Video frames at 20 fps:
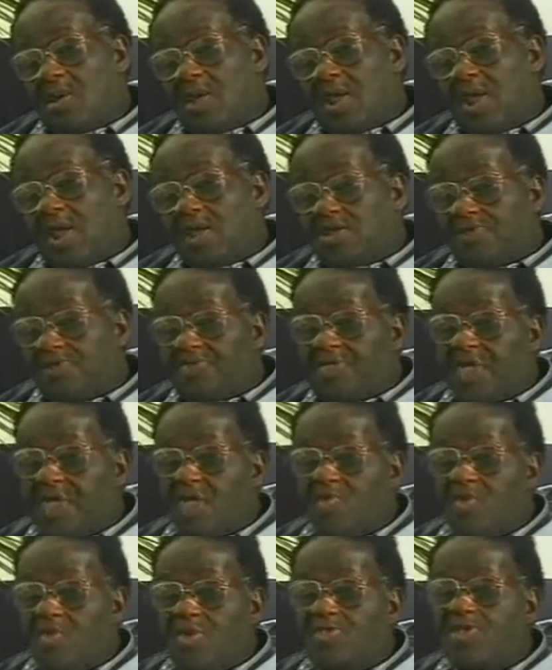And
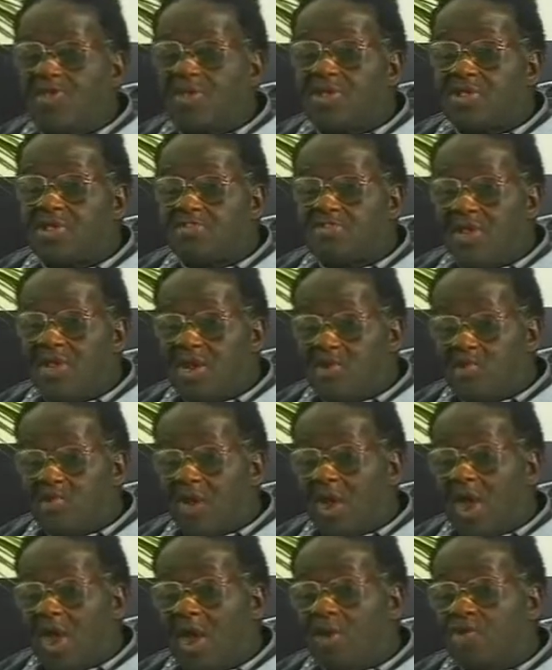these men
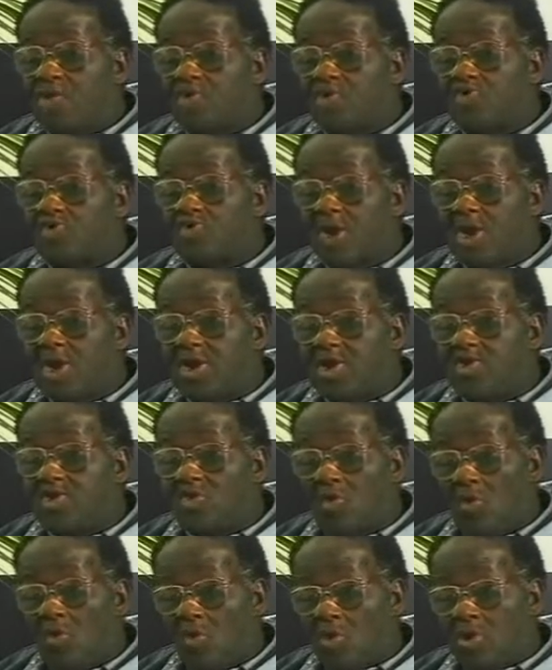were unusually
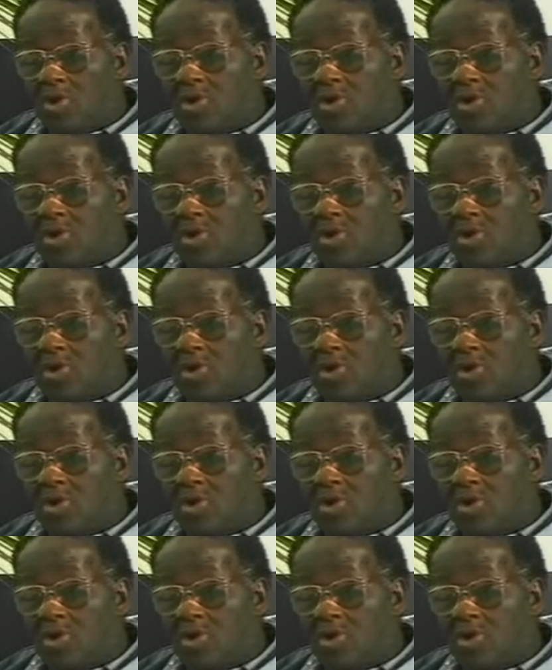tall.